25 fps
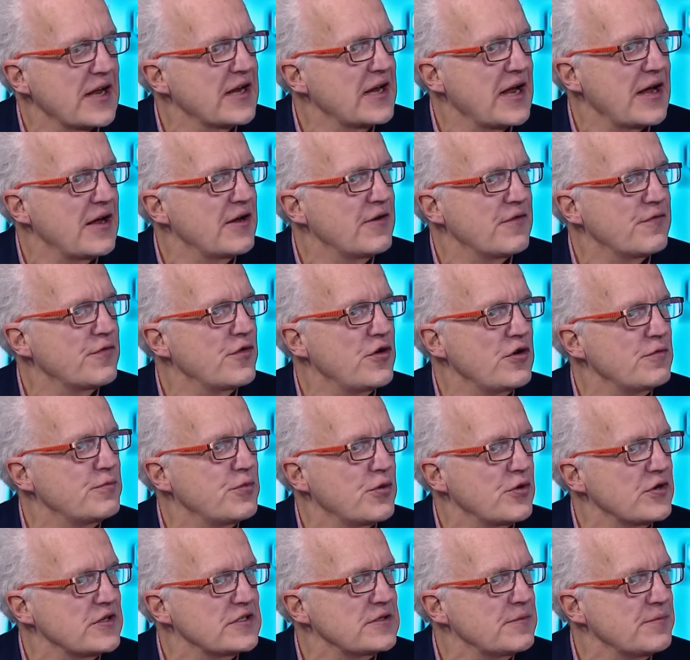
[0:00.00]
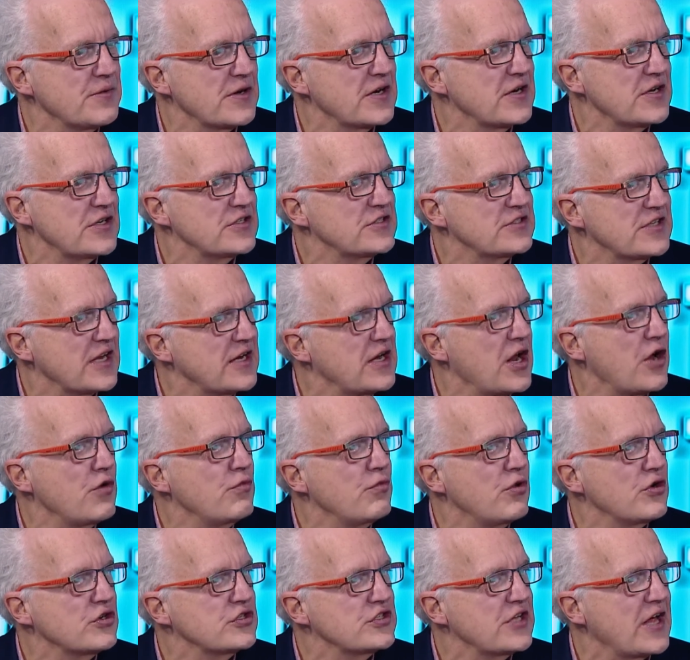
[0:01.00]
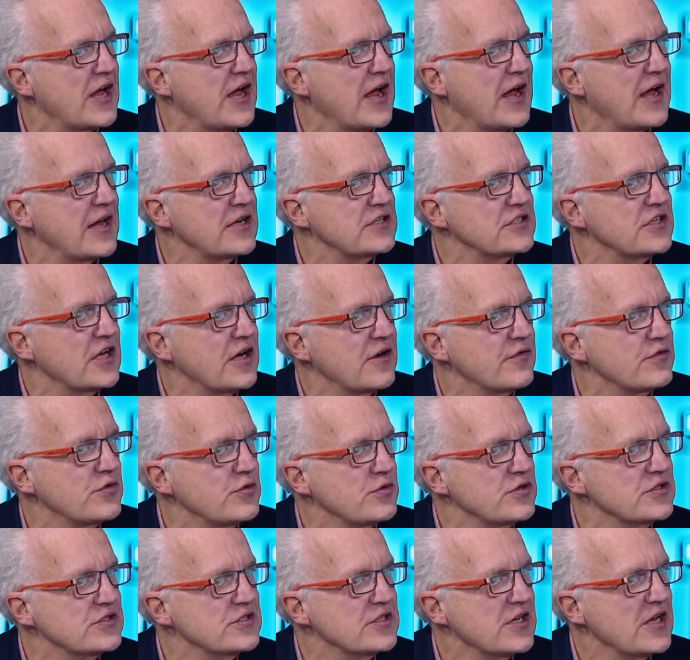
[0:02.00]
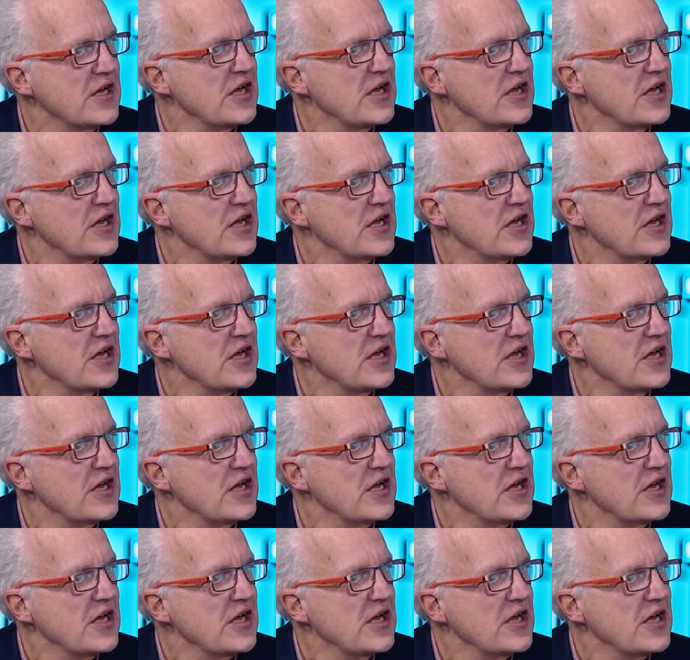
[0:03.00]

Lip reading: They get food poisoning because they don't wash their hands afterwards.